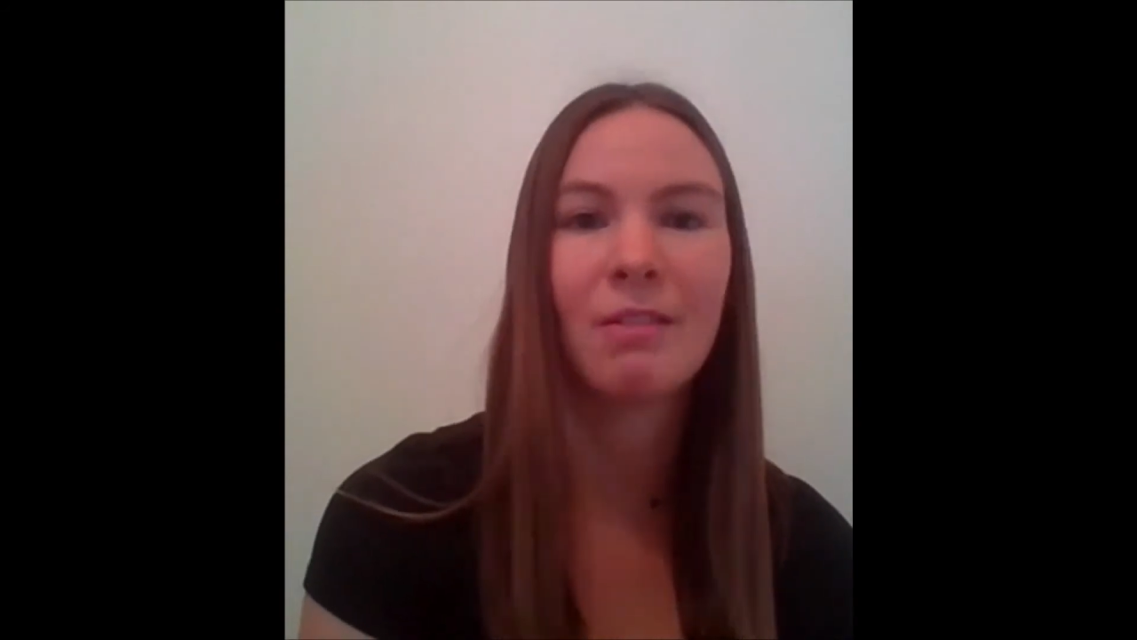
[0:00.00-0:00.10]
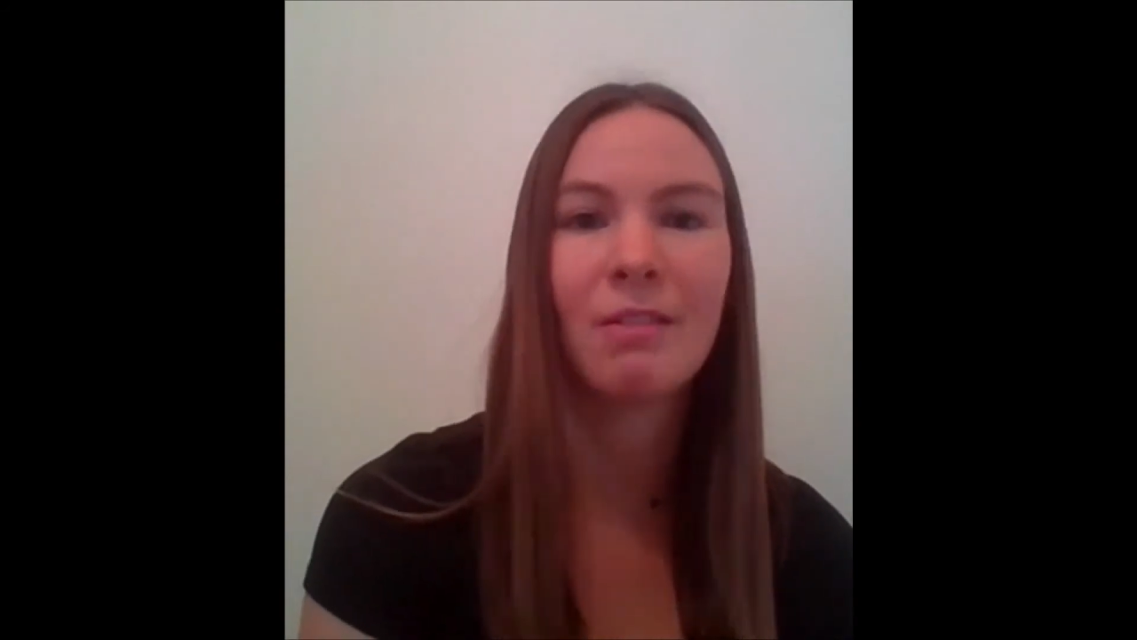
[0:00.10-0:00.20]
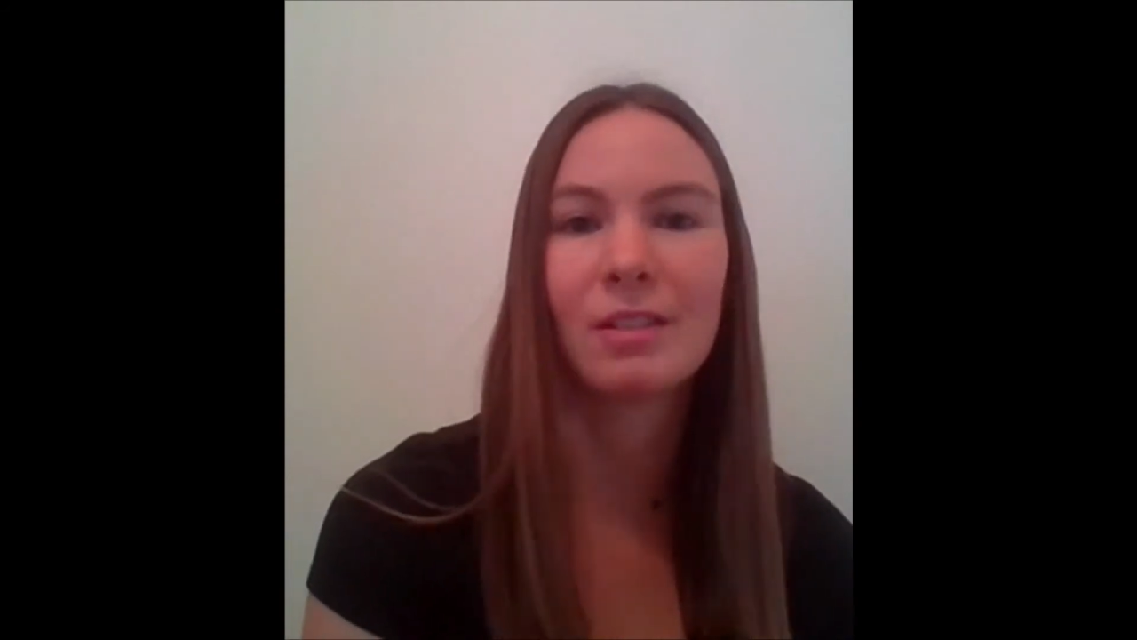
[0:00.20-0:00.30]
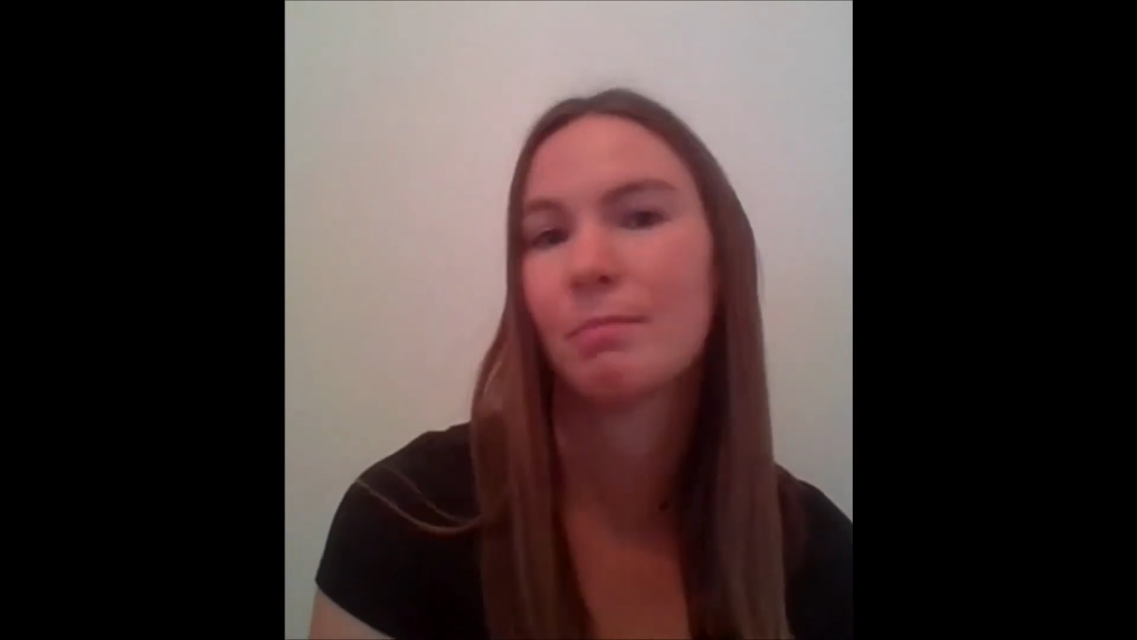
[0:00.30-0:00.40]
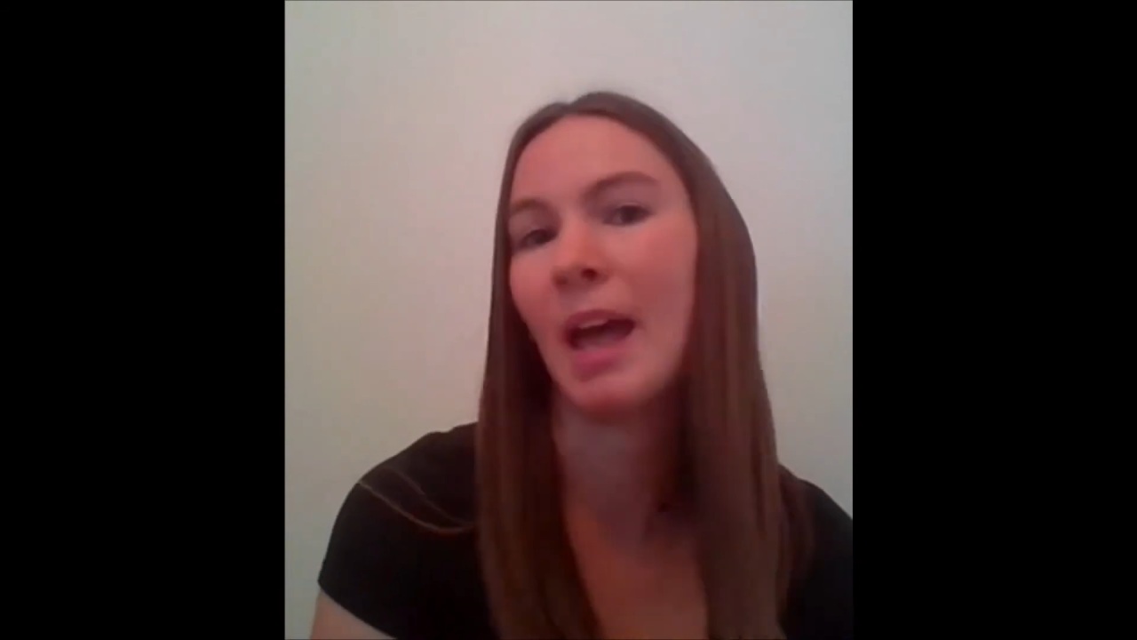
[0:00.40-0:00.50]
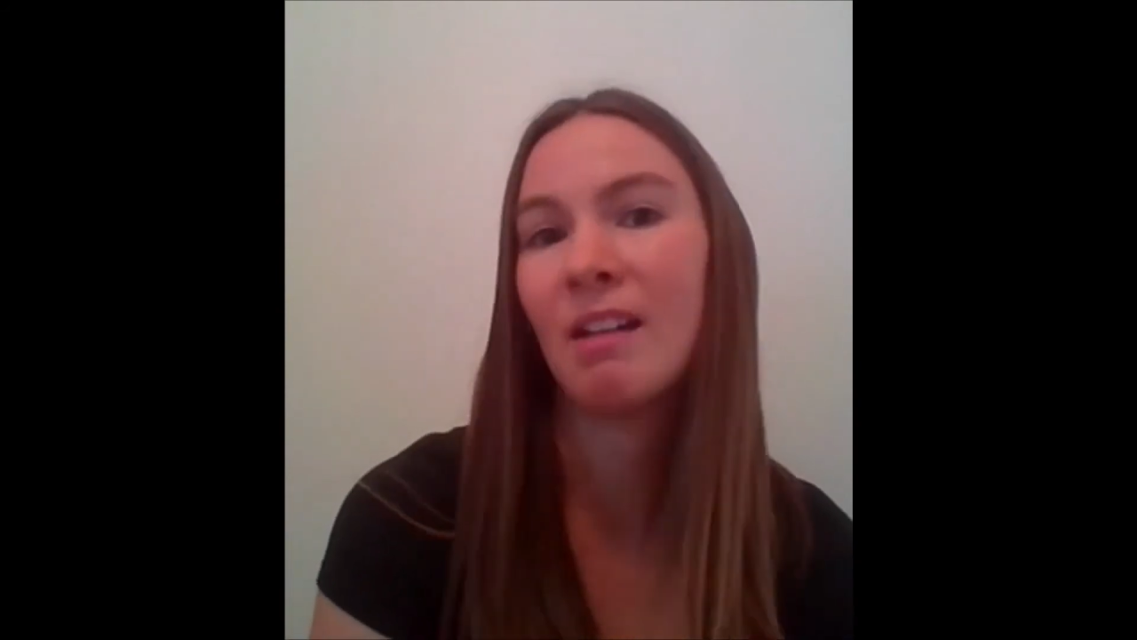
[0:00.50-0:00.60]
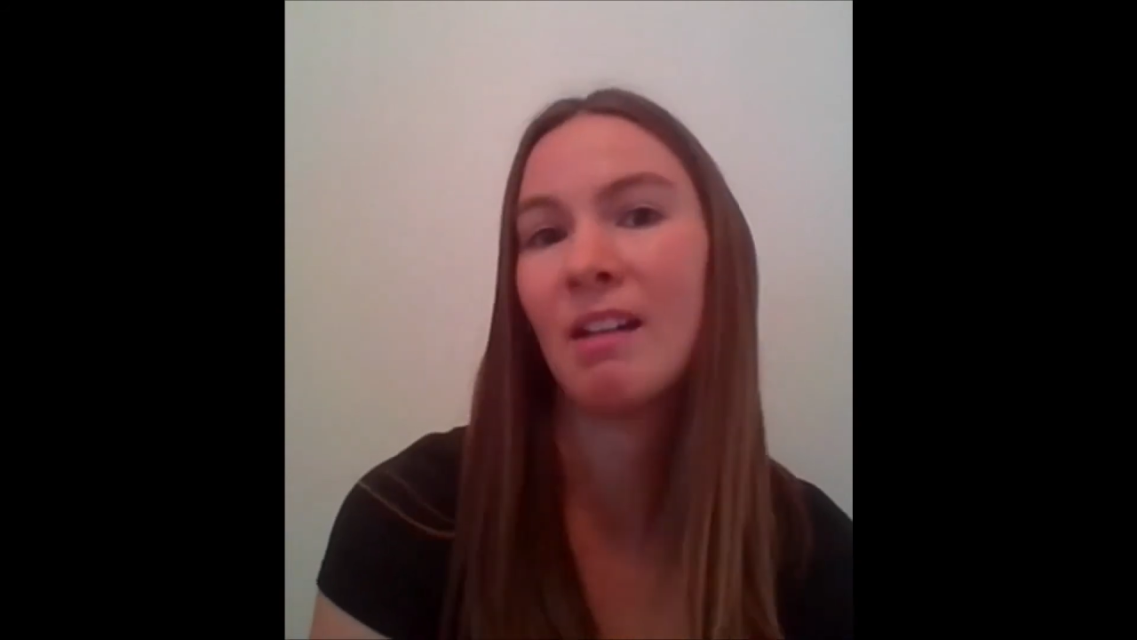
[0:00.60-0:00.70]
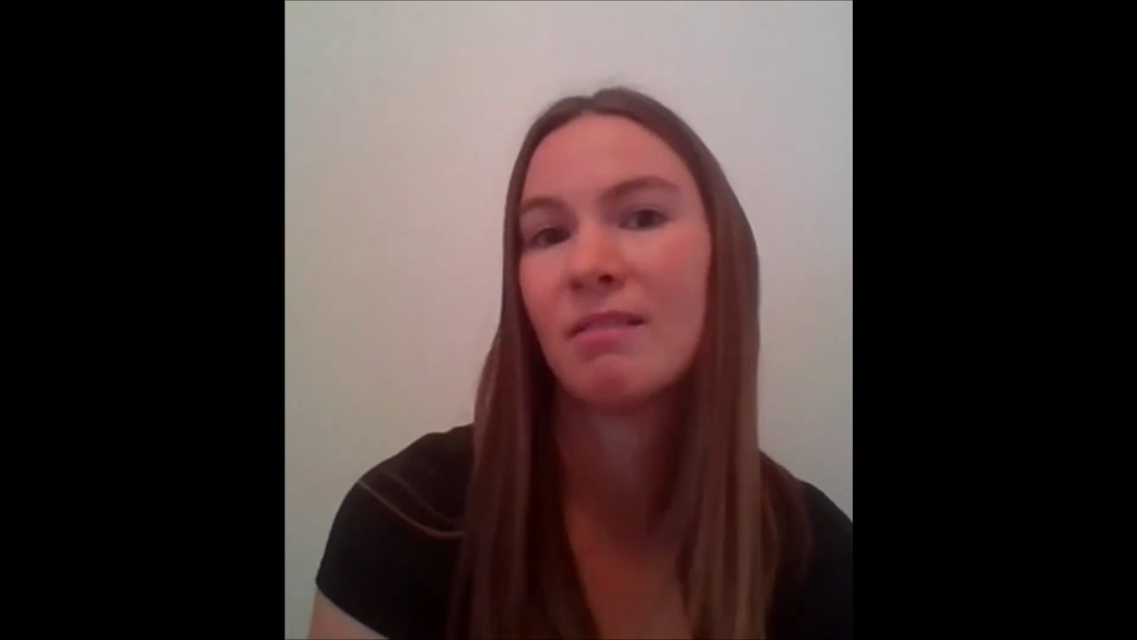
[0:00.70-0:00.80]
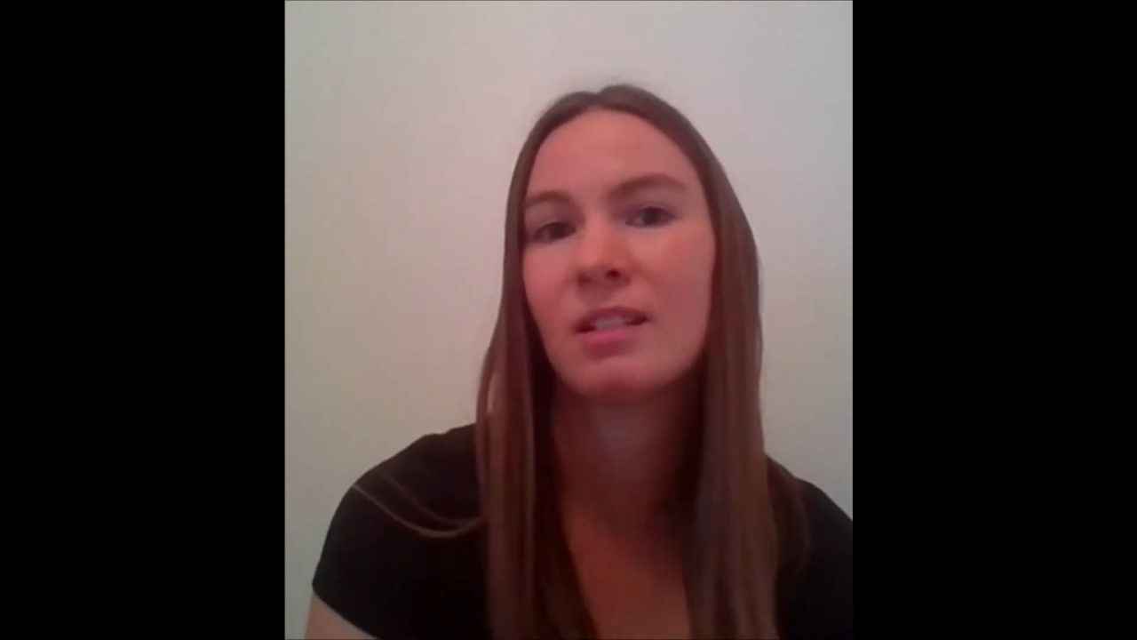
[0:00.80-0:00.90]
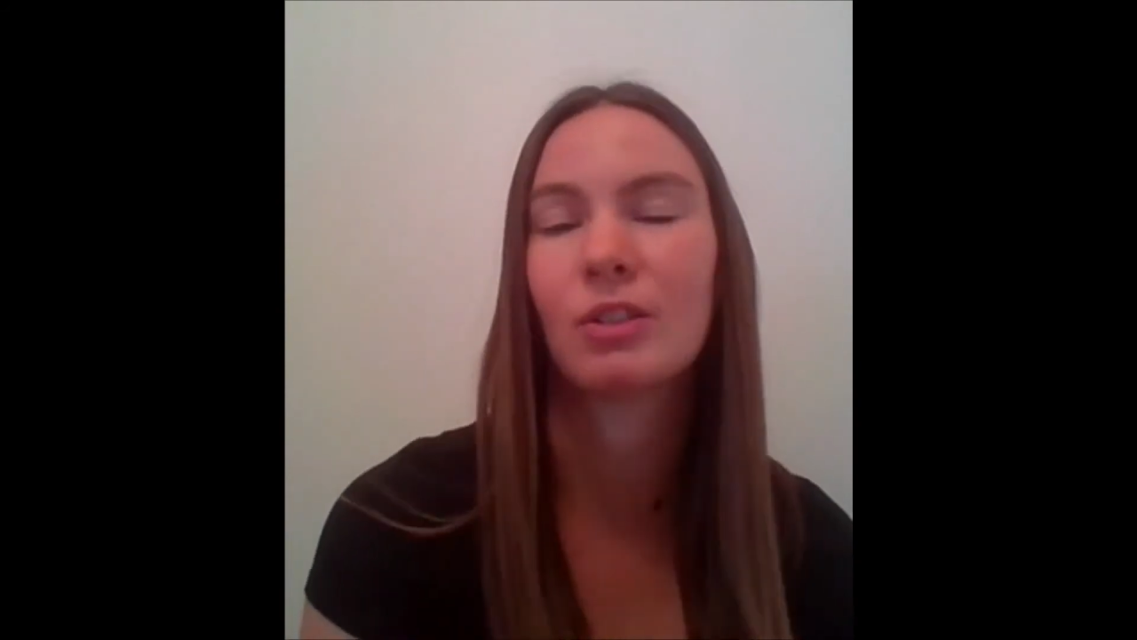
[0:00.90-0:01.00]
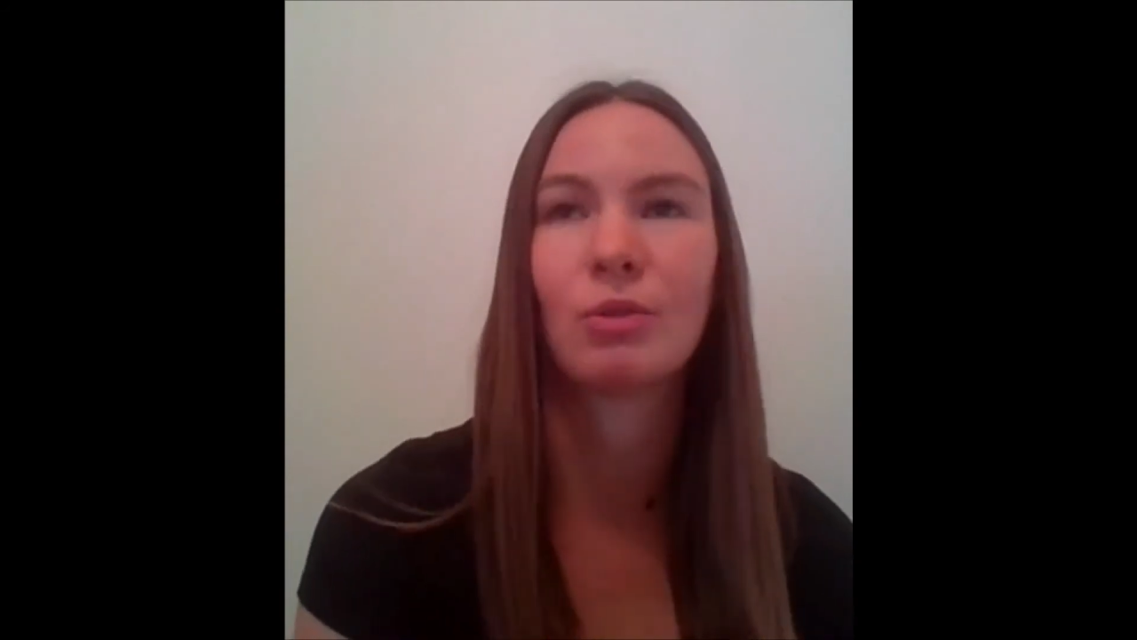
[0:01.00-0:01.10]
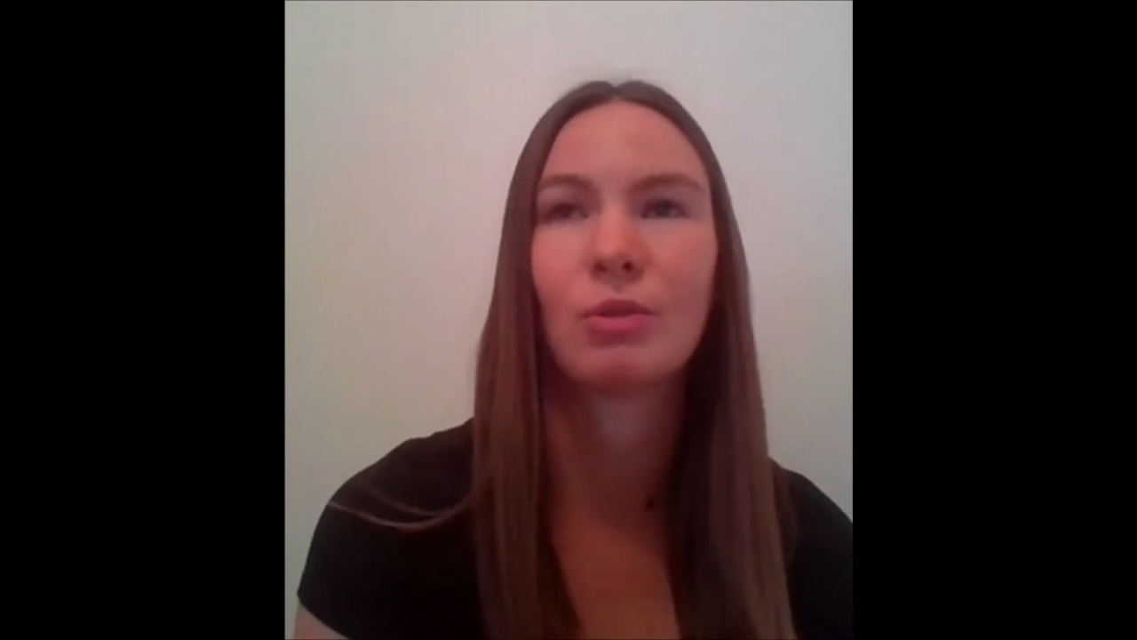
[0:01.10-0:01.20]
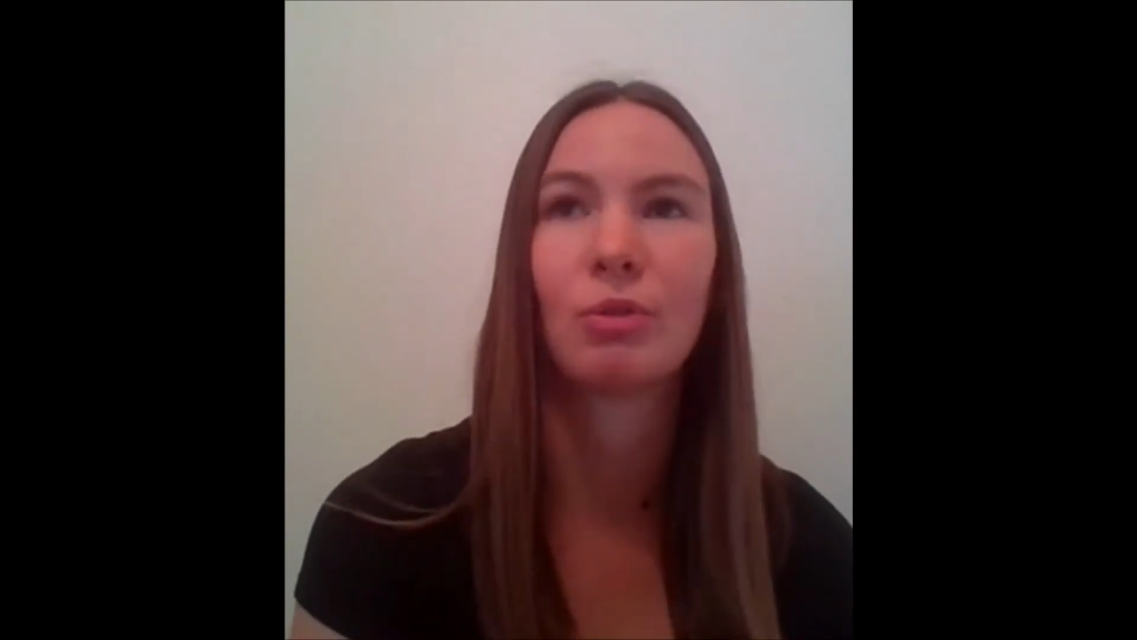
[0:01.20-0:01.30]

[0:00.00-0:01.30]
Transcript: parent parents